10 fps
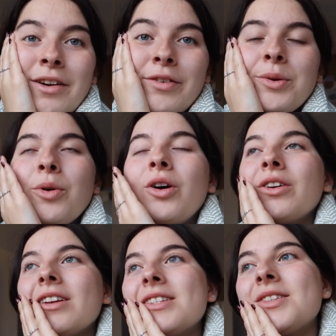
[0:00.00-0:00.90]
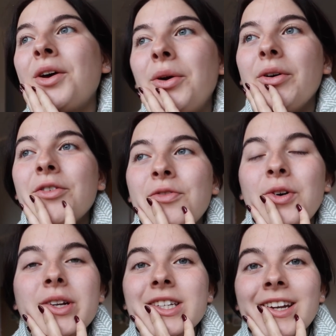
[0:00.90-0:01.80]
everyone, so
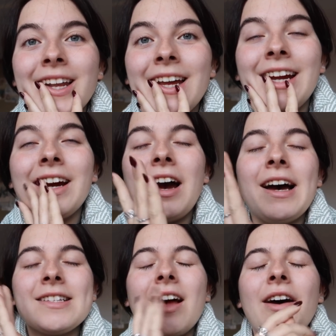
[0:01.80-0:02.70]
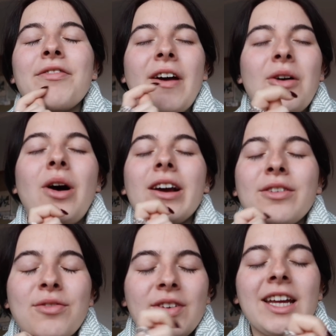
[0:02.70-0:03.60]
unfortunately, as I felt, I
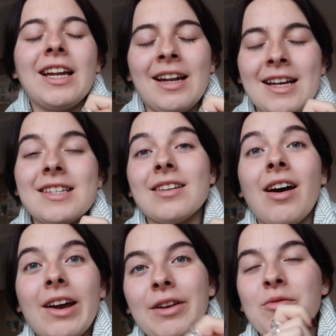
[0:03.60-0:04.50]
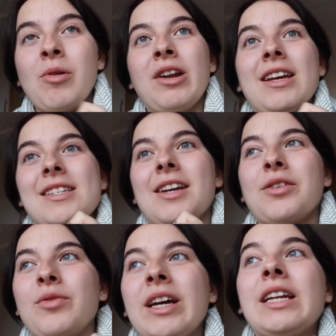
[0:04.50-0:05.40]
could feel it last night if I'm honest, I
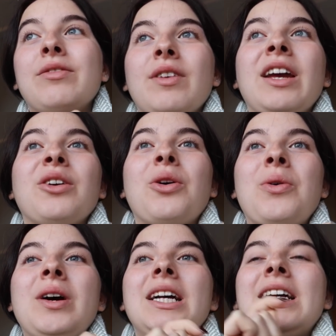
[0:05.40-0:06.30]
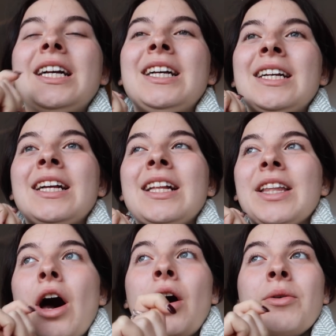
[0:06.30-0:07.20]
could really feel
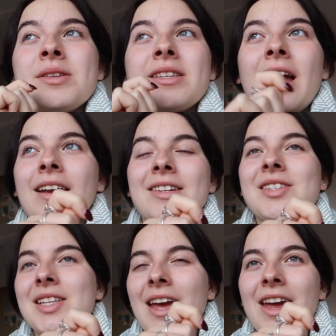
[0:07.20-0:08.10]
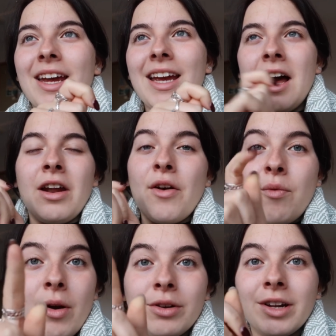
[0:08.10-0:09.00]
that I was getting sick and I've
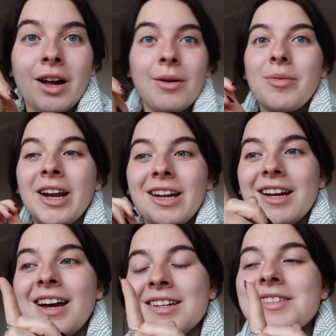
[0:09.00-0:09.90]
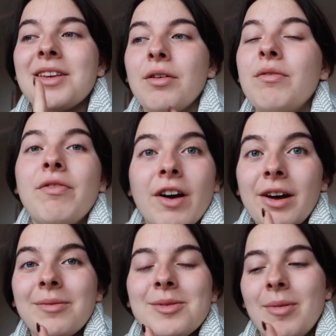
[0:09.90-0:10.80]
woken up and it has
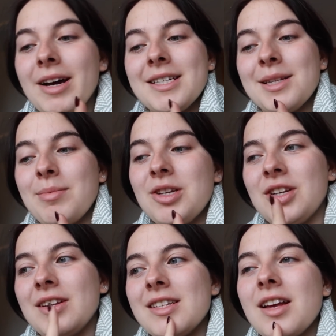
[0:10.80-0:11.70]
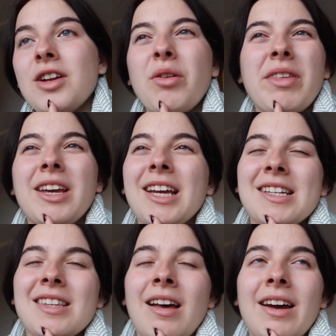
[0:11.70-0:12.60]
confirmed my suspicions. I don't think
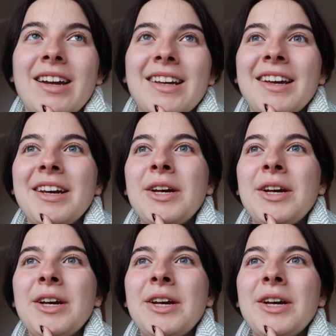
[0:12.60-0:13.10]
it's like